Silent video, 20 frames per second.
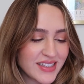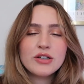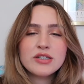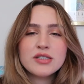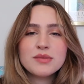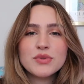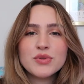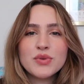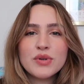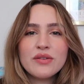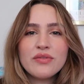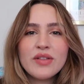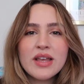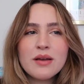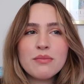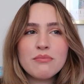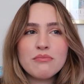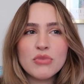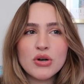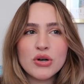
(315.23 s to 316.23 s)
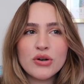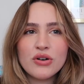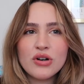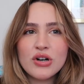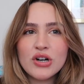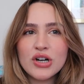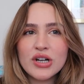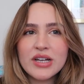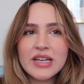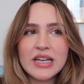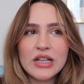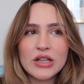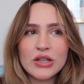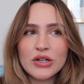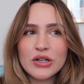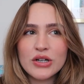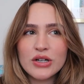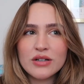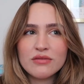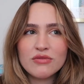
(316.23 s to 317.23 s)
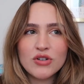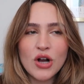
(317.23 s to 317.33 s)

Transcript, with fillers: There's some sort of like murder, killer,